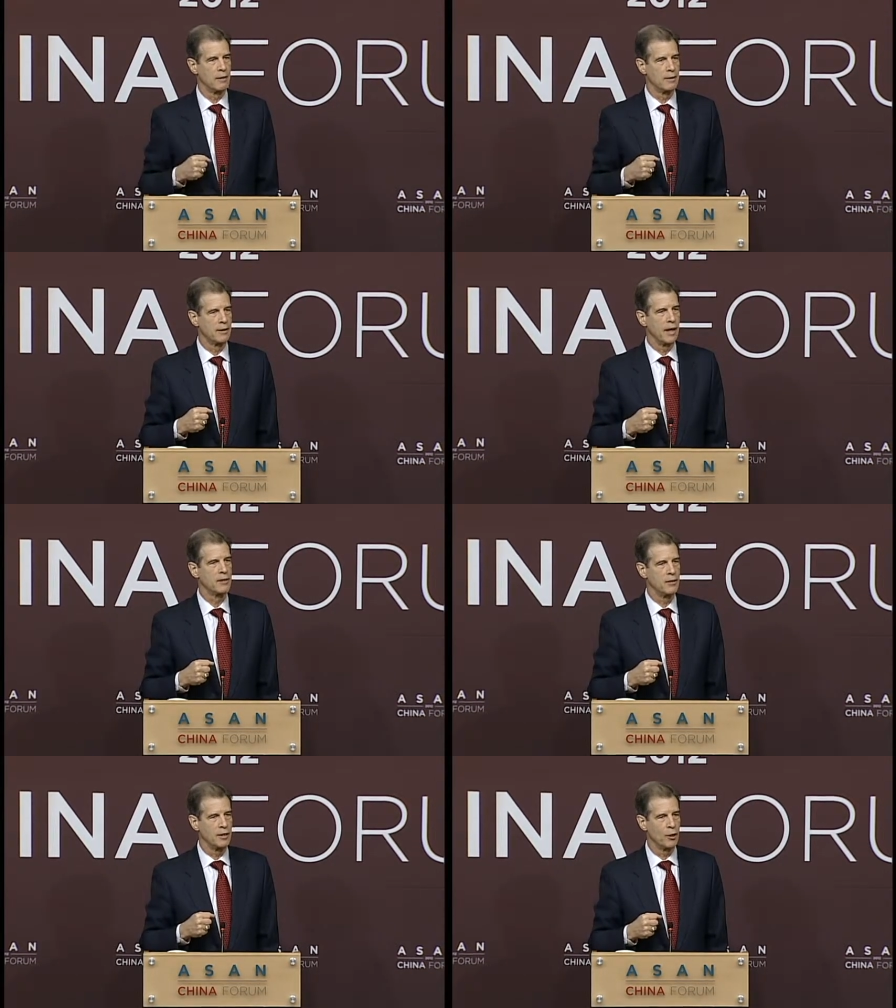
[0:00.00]

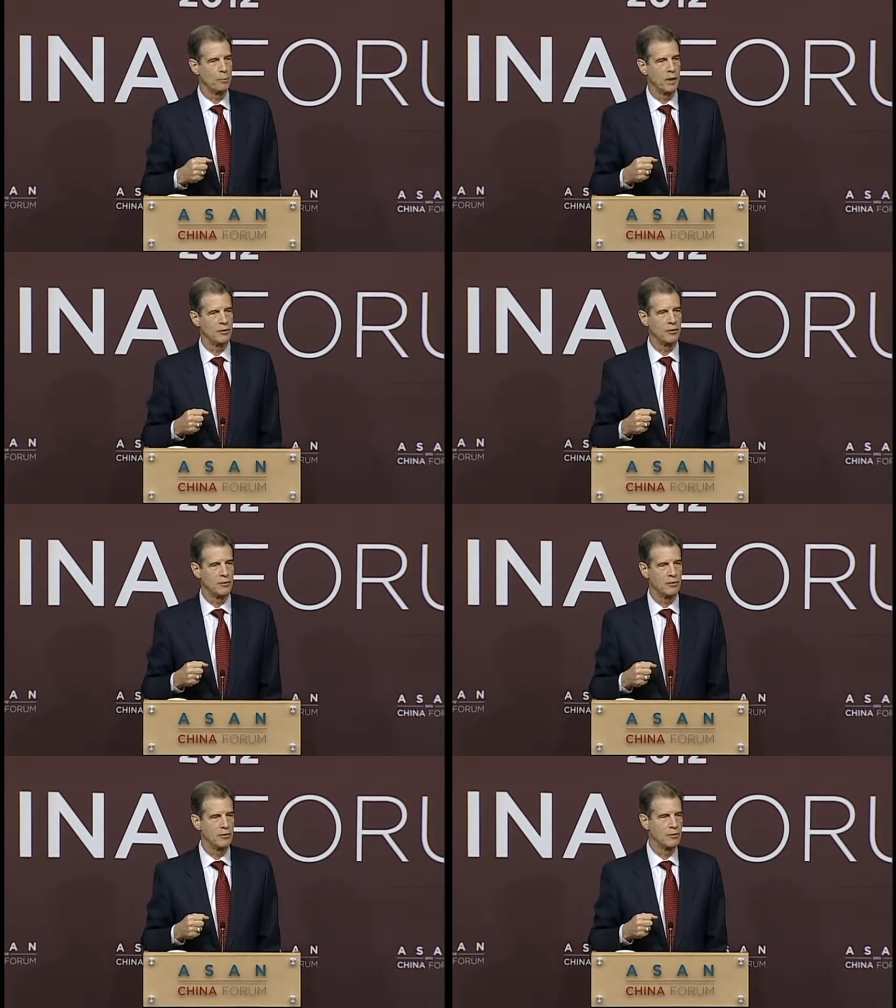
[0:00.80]
taxing their
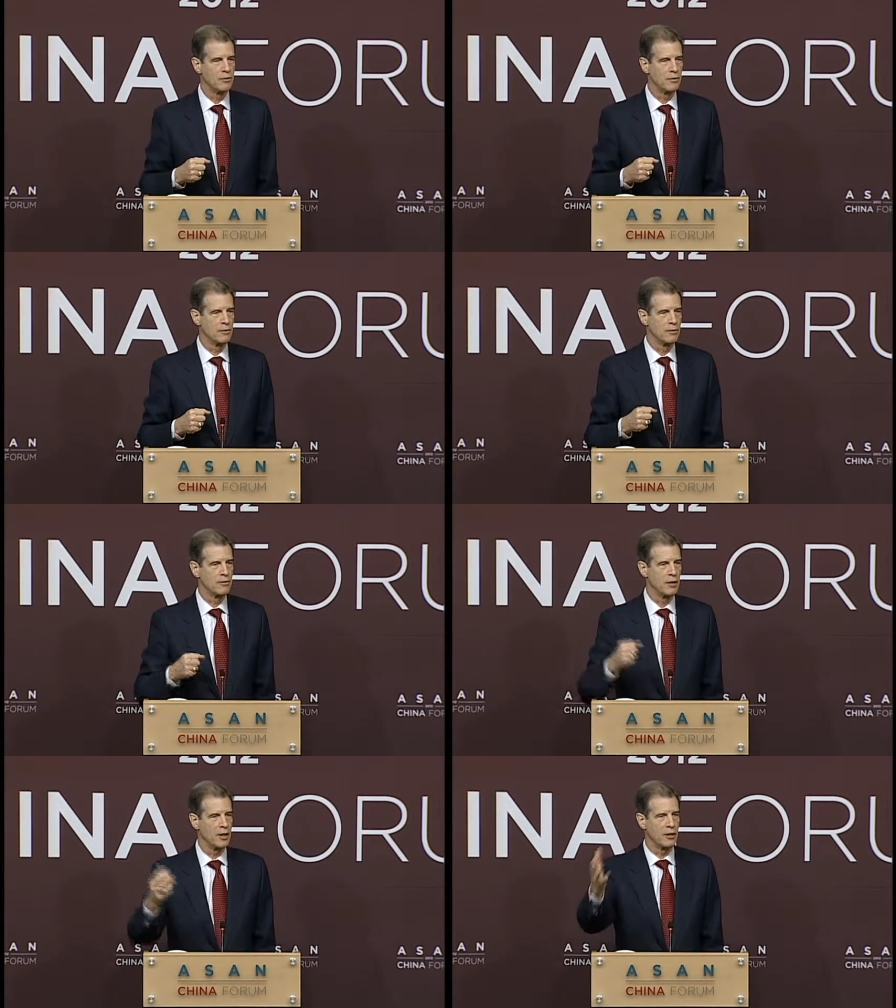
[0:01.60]
peasants,
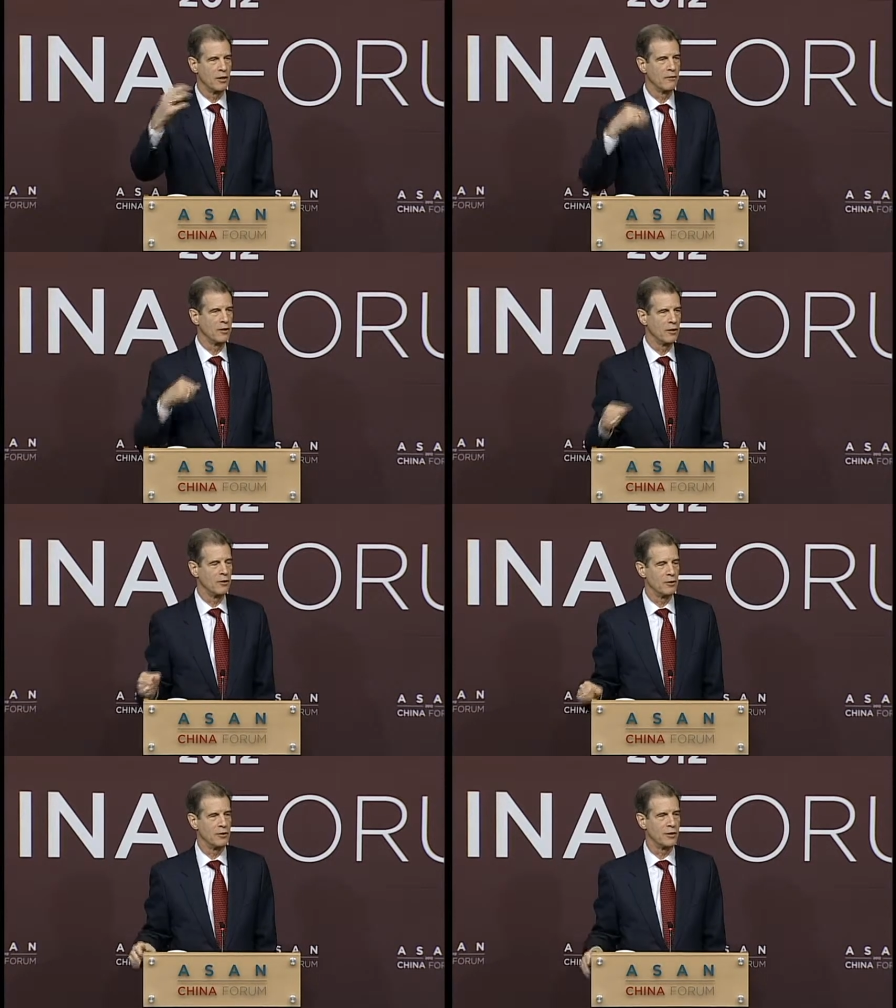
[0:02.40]
selling off their
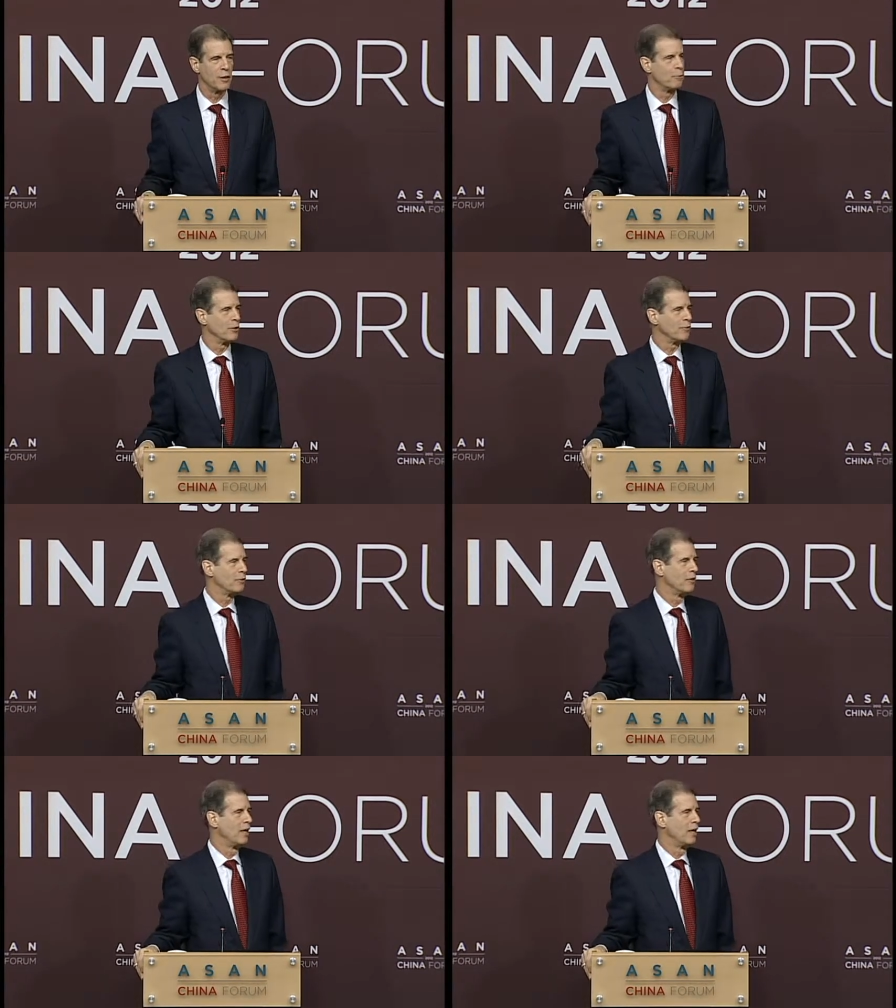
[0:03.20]
golden temples,